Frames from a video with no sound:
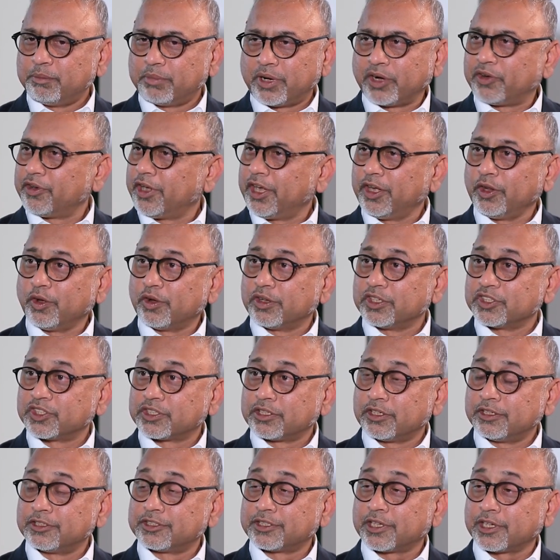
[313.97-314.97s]
But radio is
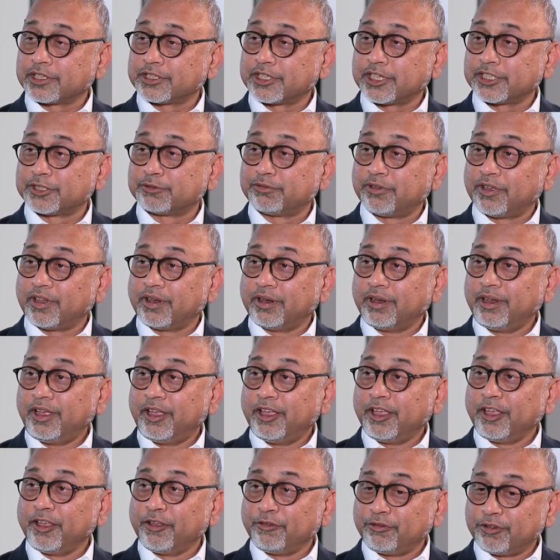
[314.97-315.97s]
still successful.
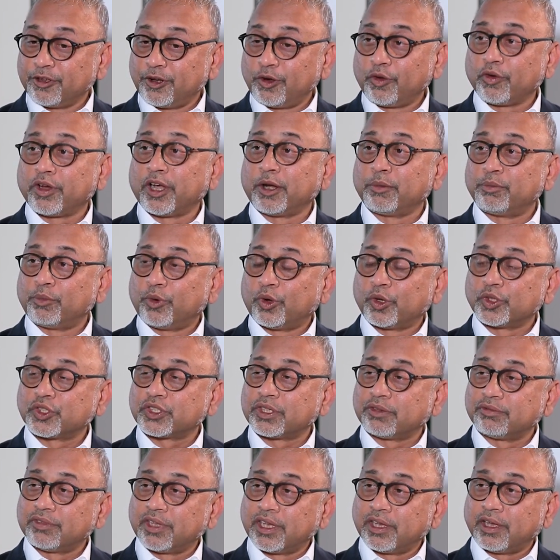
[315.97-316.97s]
Mm-hmm. If you look at
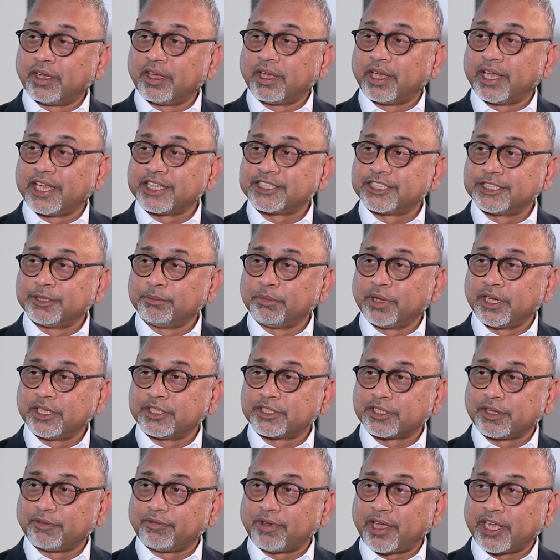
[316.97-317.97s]
most of the
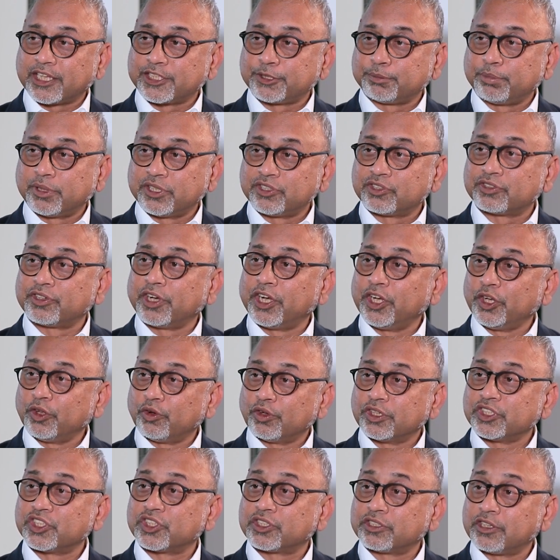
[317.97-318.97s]
estimates of ad spends,
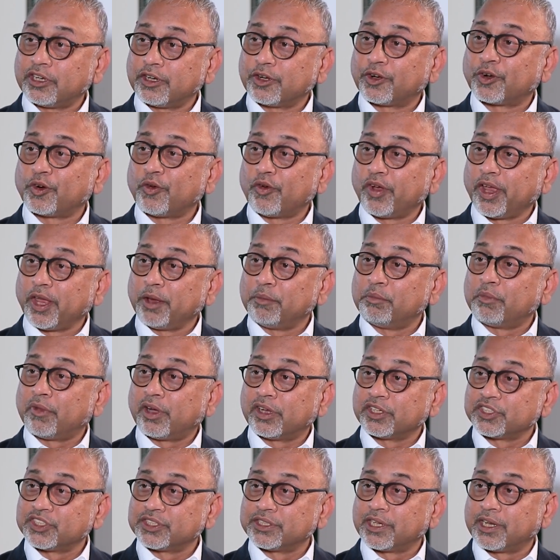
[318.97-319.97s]
radio is still growing
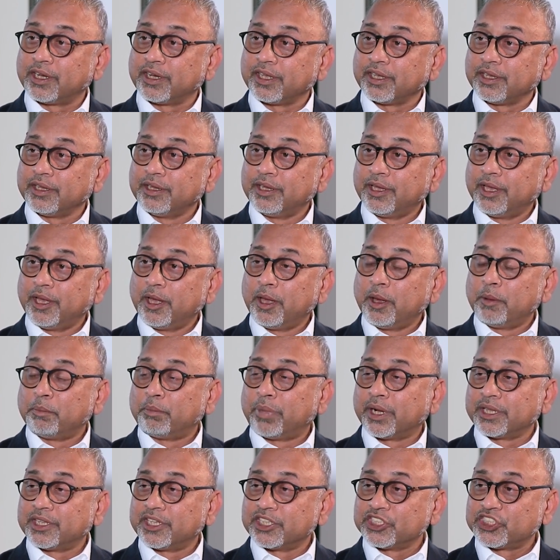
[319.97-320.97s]
marginally.
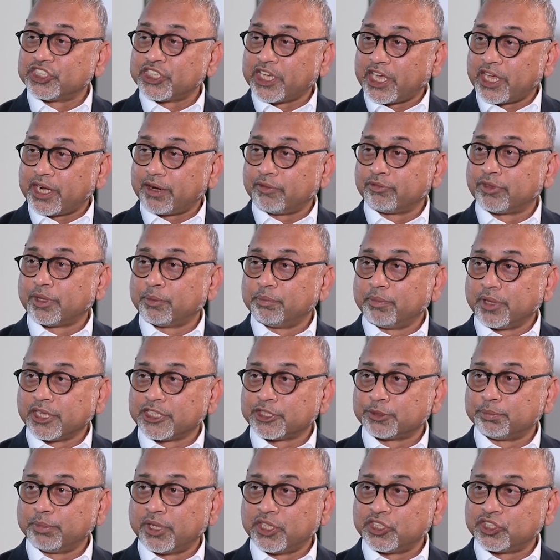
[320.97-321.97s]
But the share of the
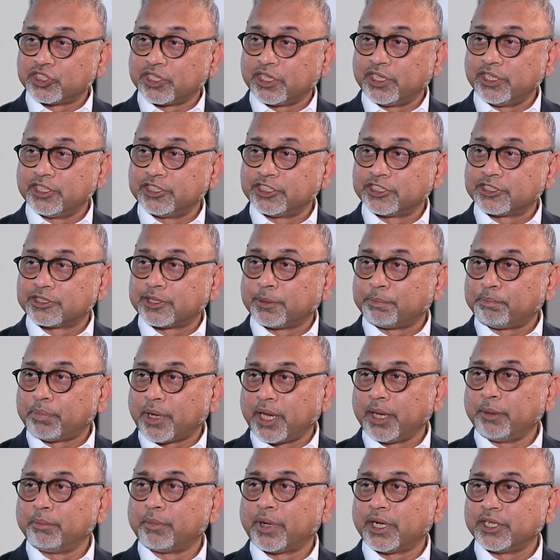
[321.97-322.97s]
mix may change, the
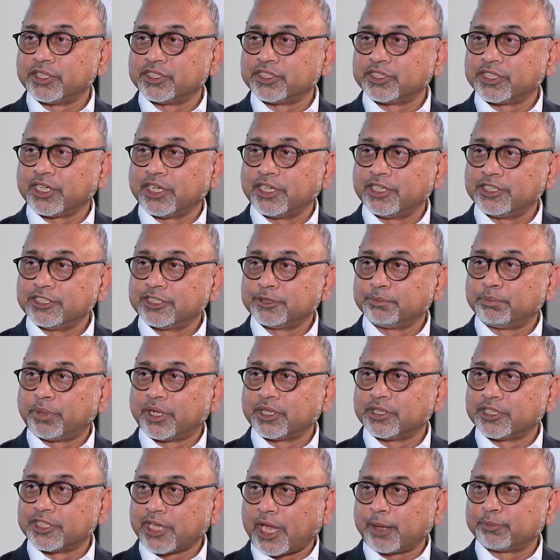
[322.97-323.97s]
pie might change,
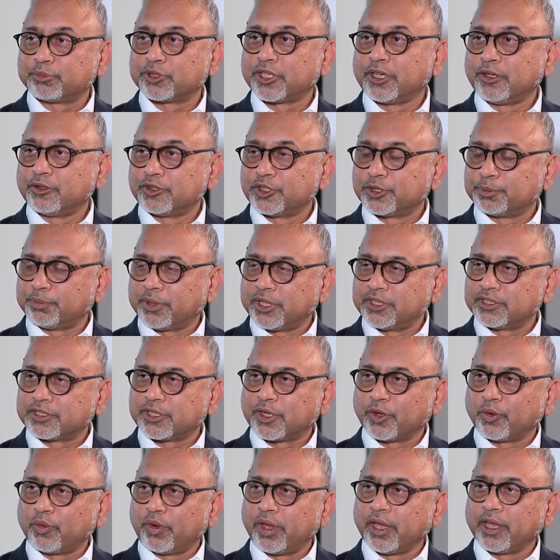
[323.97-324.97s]
but the absolute spends
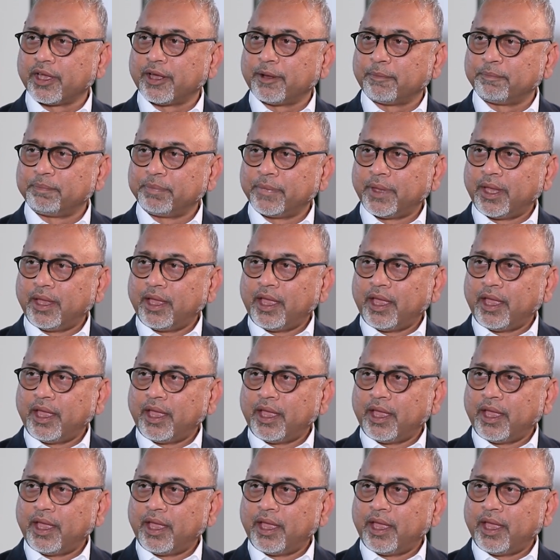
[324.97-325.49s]
are going up.